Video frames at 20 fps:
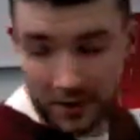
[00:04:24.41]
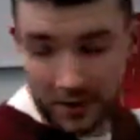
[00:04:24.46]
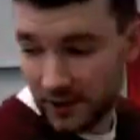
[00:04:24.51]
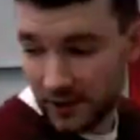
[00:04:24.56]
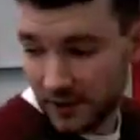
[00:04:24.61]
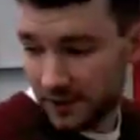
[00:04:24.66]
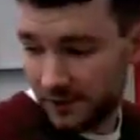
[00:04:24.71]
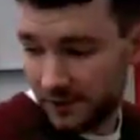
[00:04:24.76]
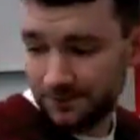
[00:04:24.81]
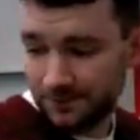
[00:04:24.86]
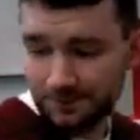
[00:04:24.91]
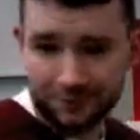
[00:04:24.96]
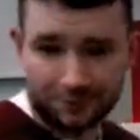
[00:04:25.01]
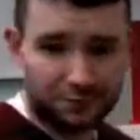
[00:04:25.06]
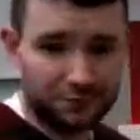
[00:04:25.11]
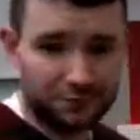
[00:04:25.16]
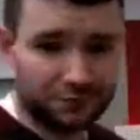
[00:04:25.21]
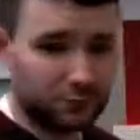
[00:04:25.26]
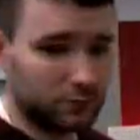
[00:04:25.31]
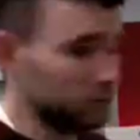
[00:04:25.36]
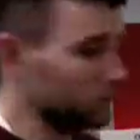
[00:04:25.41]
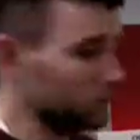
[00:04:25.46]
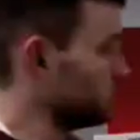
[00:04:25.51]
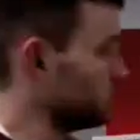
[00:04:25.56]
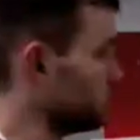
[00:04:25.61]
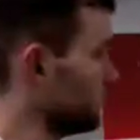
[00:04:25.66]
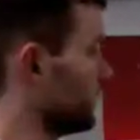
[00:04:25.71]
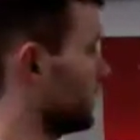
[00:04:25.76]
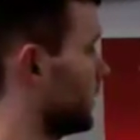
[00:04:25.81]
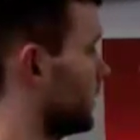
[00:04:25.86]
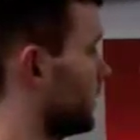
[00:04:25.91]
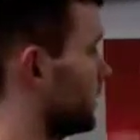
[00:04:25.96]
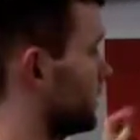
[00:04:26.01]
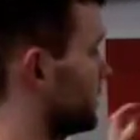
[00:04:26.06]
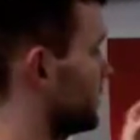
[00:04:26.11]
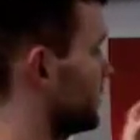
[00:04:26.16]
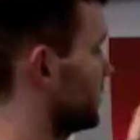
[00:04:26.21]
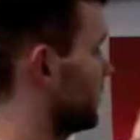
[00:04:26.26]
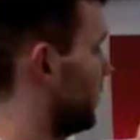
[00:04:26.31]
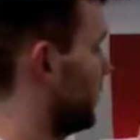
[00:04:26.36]
this.
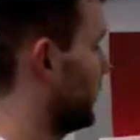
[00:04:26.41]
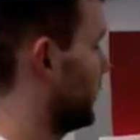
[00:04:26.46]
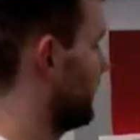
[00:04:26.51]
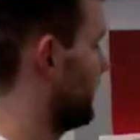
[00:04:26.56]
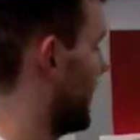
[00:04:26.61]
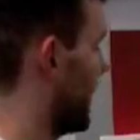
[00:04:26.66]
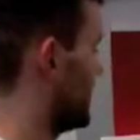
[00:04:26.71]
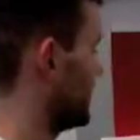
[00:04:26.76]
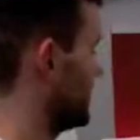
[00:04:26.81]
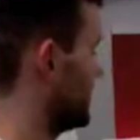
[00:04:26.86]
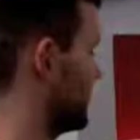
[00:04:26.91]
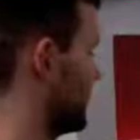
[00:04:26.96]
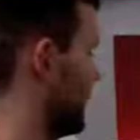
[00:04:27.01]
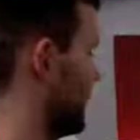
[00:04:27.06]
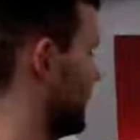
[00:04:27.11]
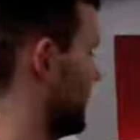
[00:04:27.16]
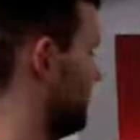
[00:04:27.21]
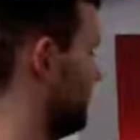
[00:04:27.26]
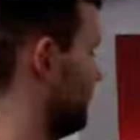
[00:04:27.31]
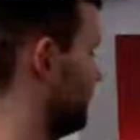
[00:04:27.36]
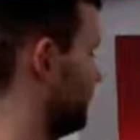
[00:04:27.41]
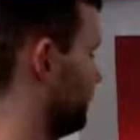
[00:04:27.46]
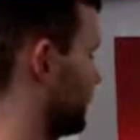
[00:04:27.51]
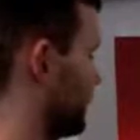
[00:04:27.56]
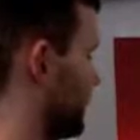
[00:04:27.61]
So if I said